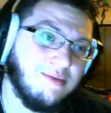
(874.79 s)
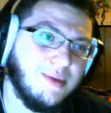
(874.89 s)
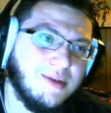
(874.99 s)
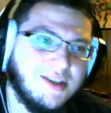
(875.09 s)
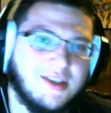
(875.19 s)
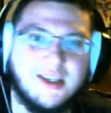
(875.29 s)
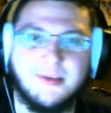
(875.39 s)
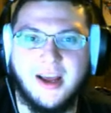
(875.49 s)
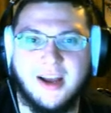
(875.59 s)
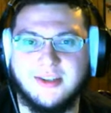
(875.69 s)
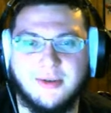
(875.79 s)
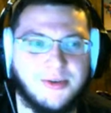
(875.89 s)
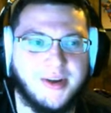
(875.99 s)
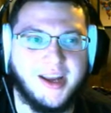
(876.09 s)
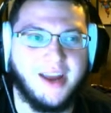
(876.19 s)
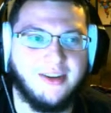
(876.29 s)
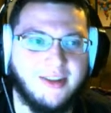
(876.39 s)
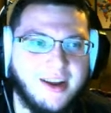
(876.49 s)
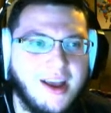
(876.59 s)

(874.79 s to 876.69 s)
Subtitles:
Let's be honest, Roserade can handle it.